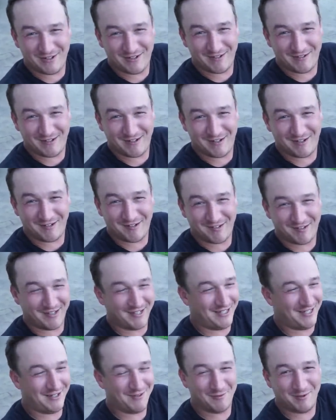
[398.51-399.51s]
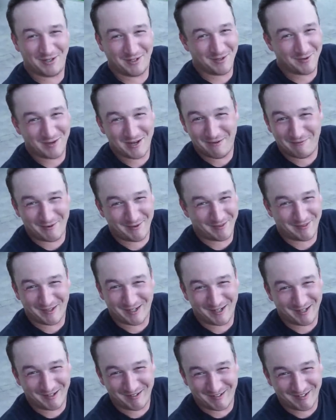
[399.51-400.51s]
in Tennessee, we do
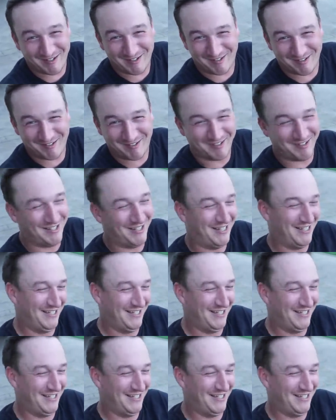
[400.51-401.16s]
everything in Tennessee.